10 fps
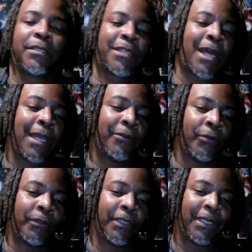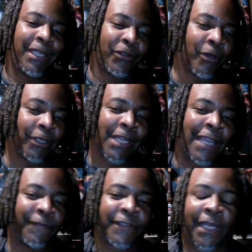titled In Our
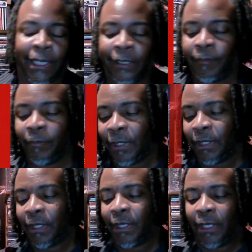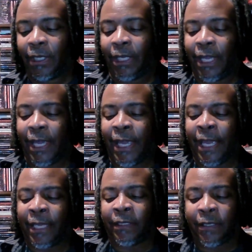Lifetime.
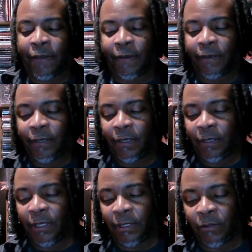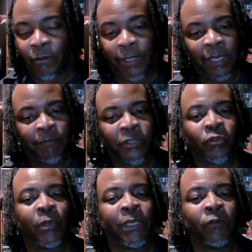And in
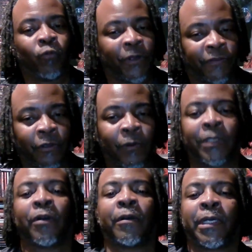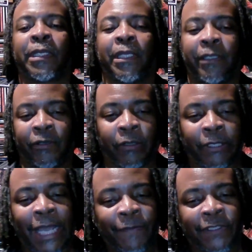between What's Going On and In Our
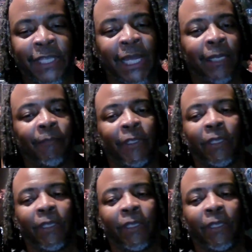Lifetime,